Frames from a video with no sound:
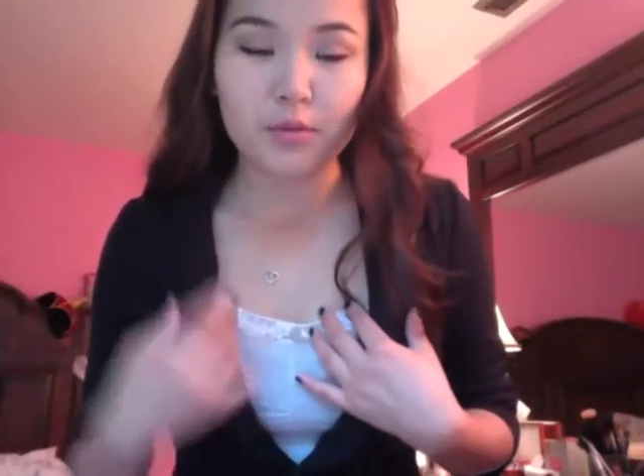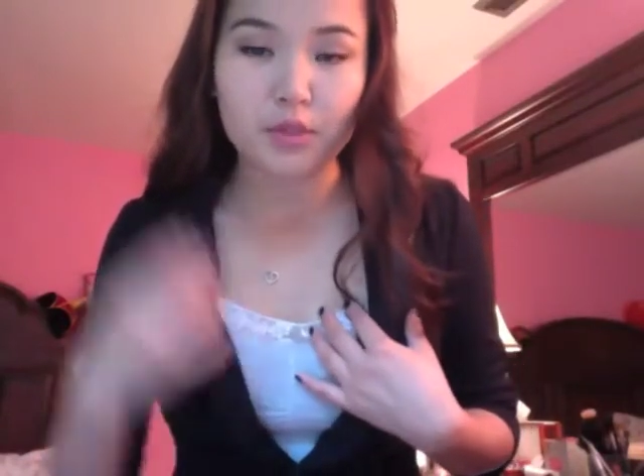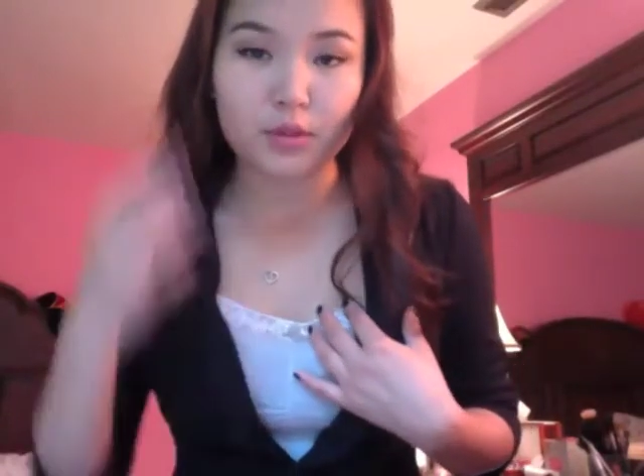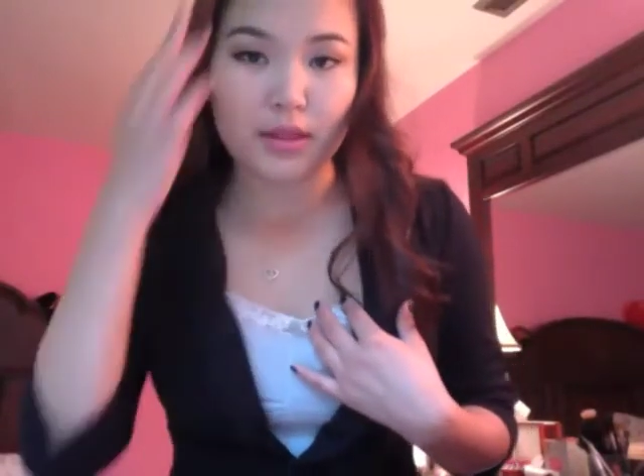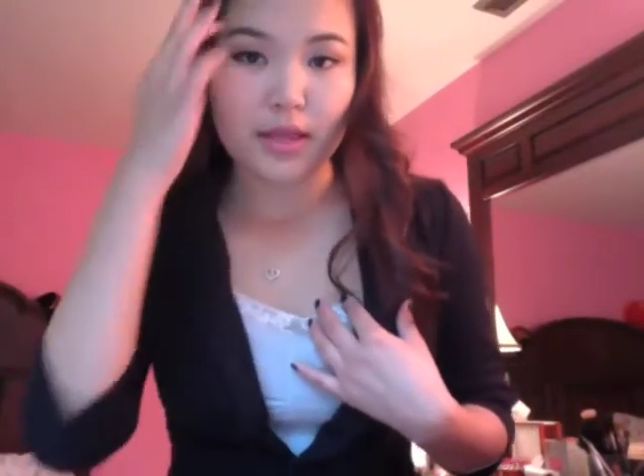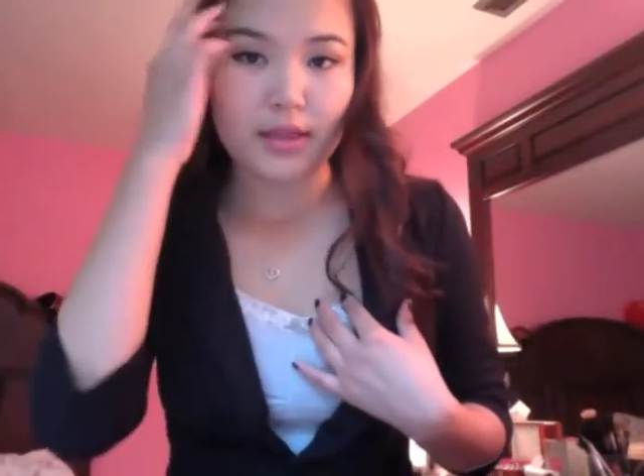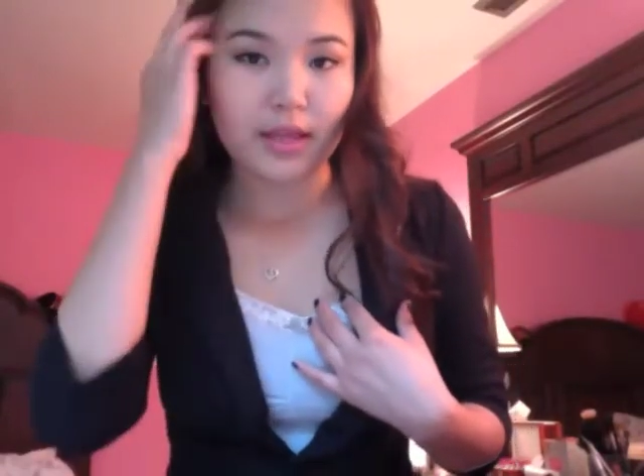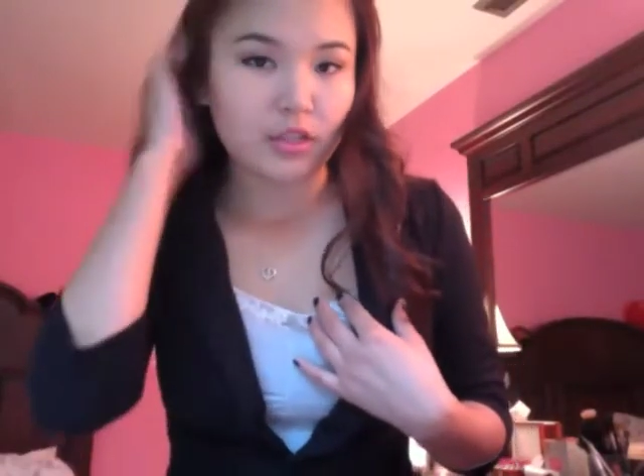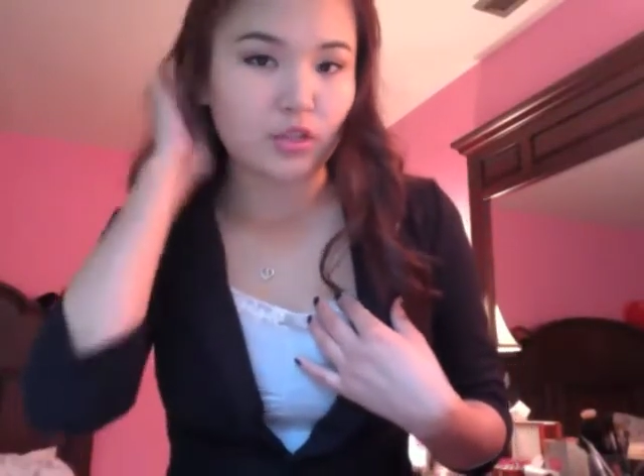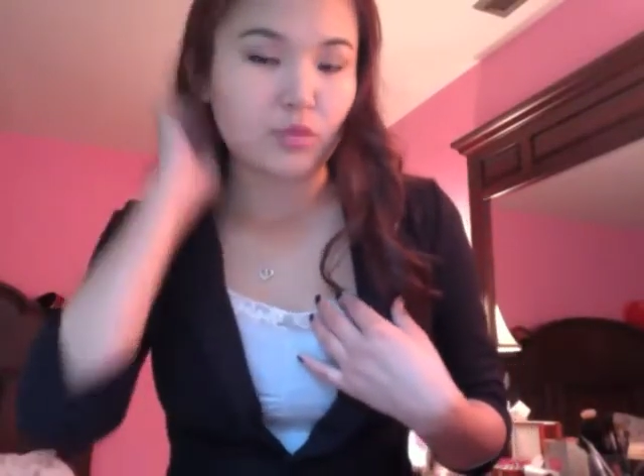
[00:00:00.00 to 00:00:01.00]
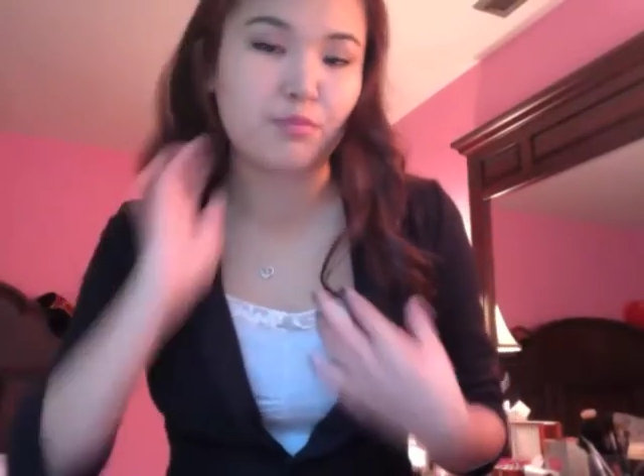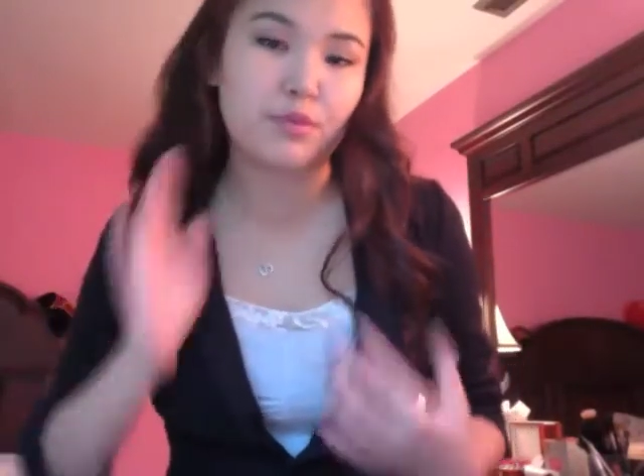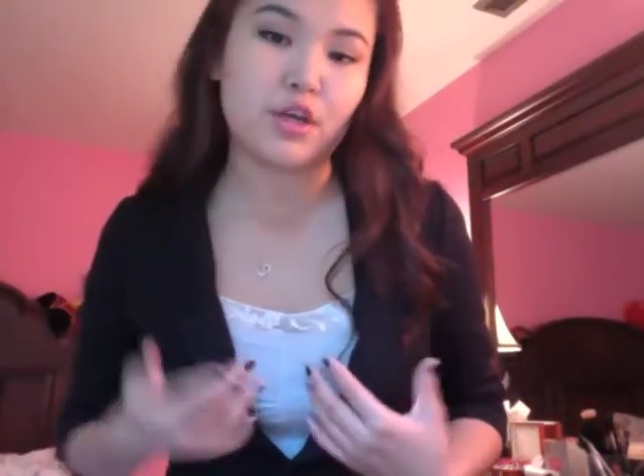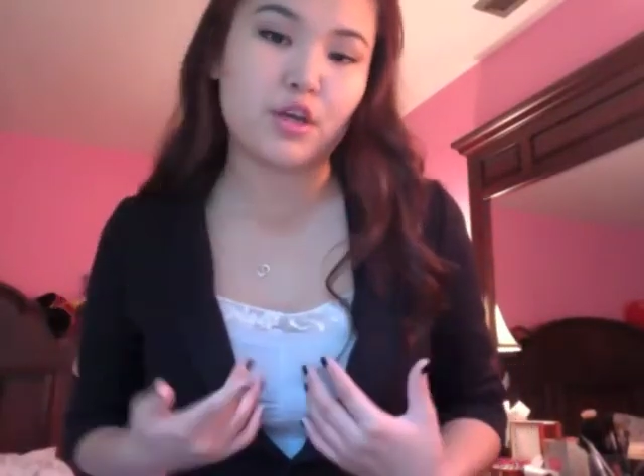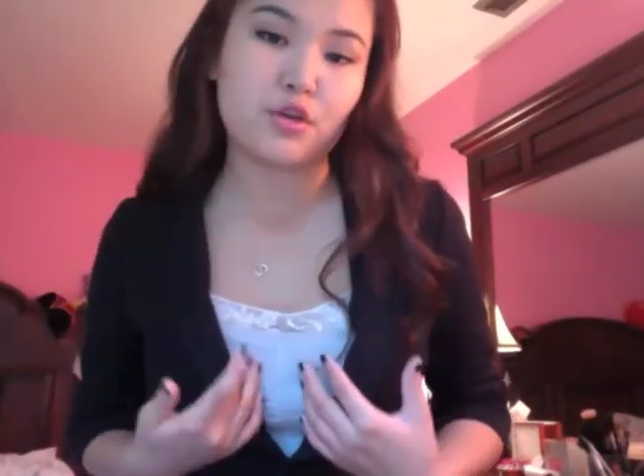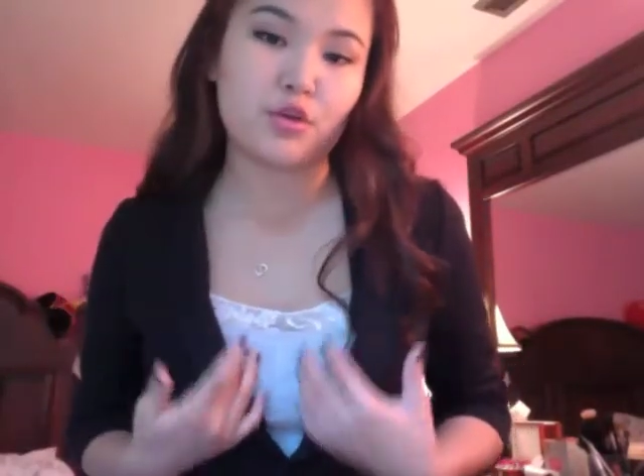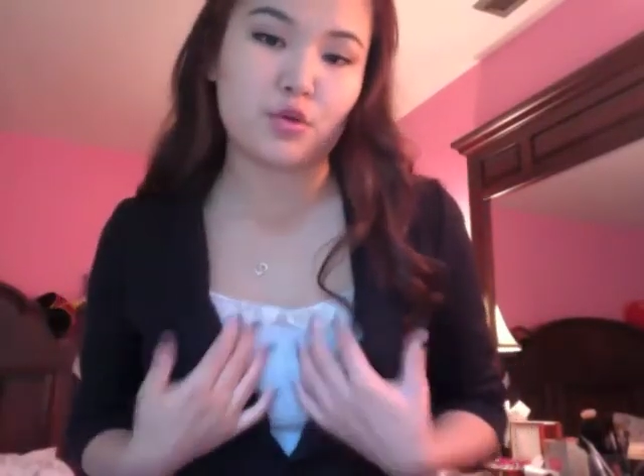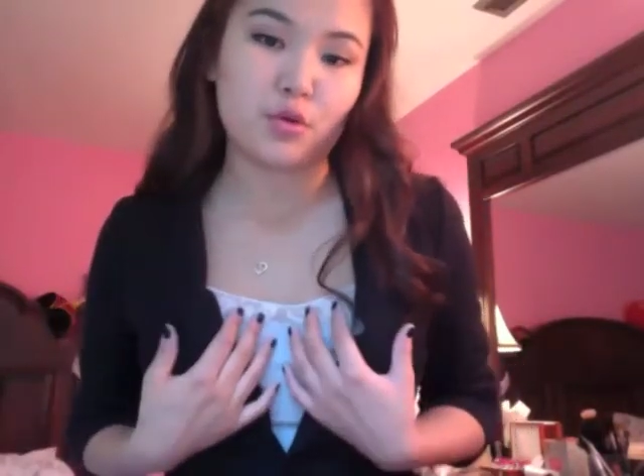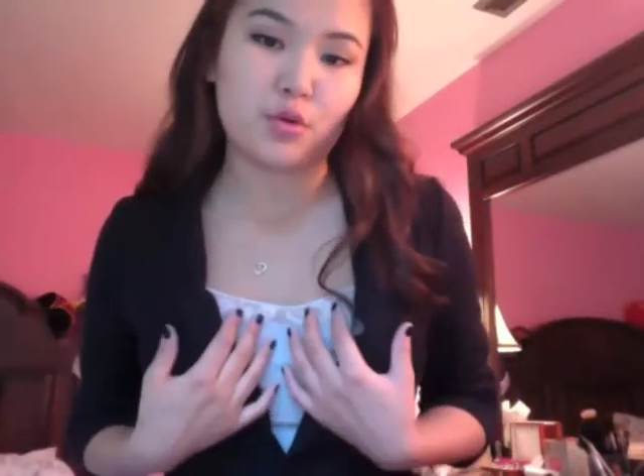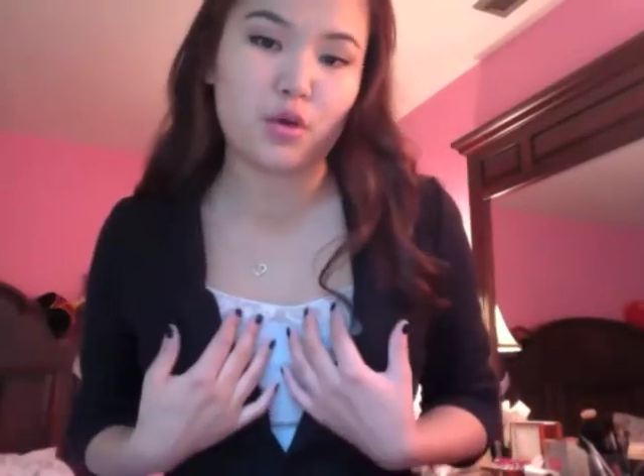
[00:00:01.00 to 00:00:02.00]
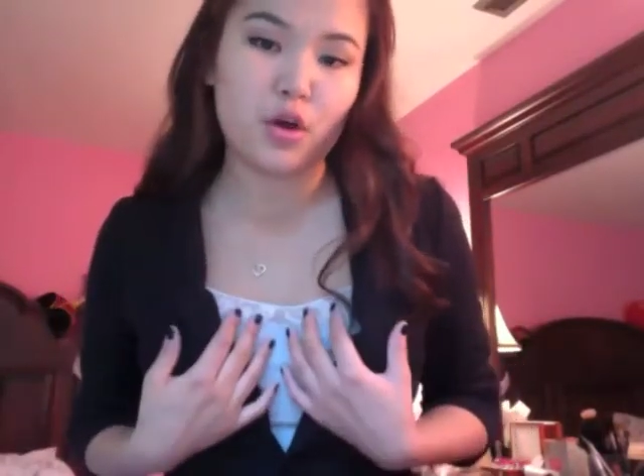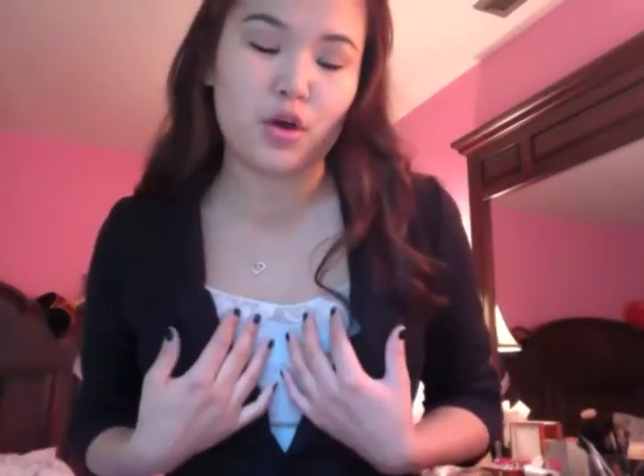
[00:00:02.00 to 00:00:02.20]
so I like that to peek through